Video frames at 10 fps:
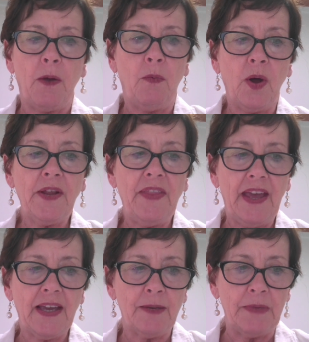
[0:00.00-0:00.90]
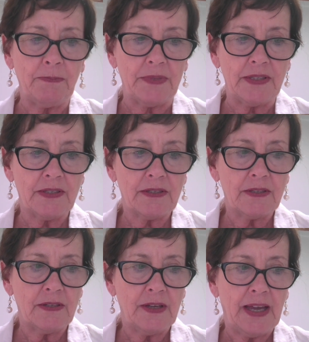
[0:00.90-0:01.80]
what are their commitments,
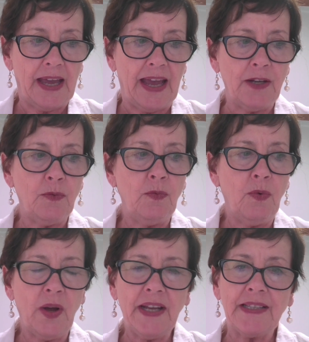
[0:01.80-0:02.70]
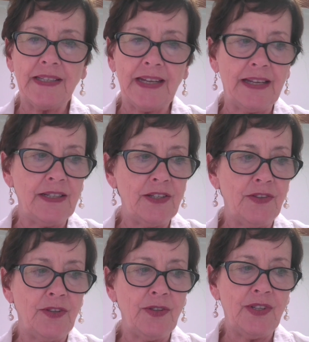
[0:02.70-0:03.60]
and to what extent
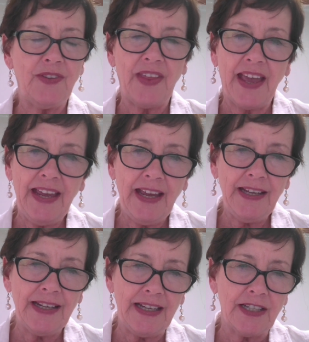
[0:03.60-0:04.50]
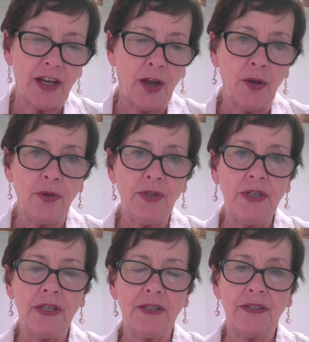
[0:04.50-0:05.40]
do they need to
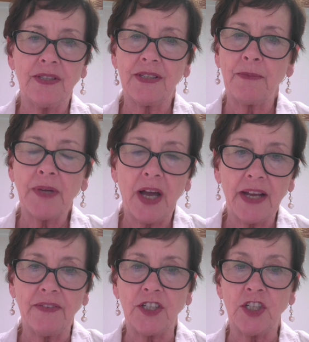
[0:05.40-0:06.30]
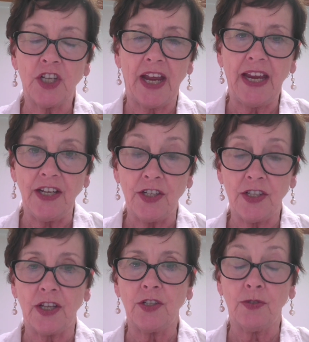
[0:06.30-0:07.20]
own some kind of a change
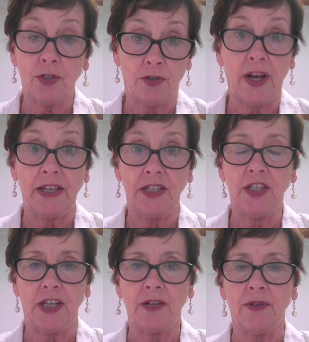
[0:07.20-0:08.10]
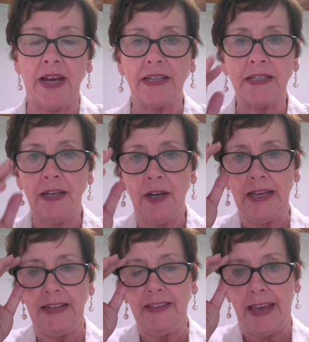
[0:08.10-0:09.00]
that you're trying to generate
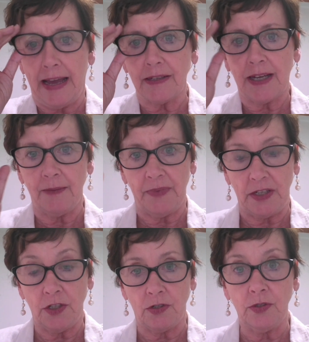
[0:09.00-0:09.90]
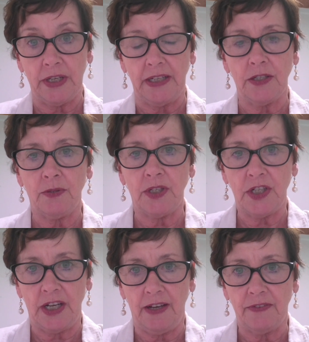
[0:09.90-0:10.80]
in the outcome that you're looking to
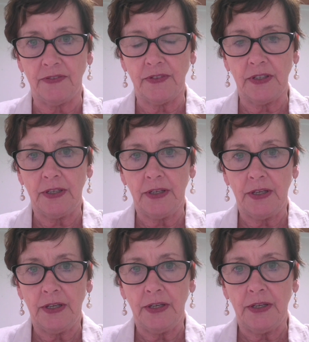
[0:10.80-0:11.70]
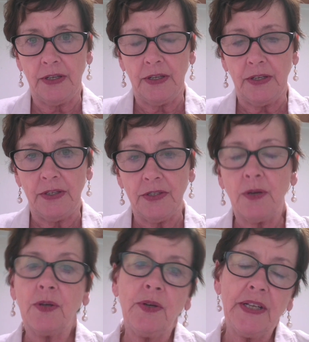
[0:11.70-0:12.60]
achieve? So
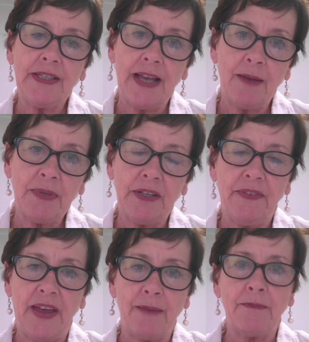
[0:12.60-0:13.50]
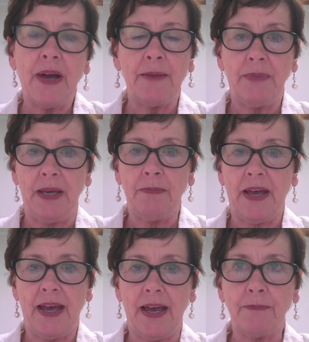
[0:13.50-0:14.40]
a good example of that might be
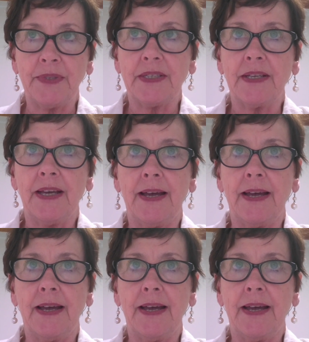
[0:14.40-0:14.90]
perhaps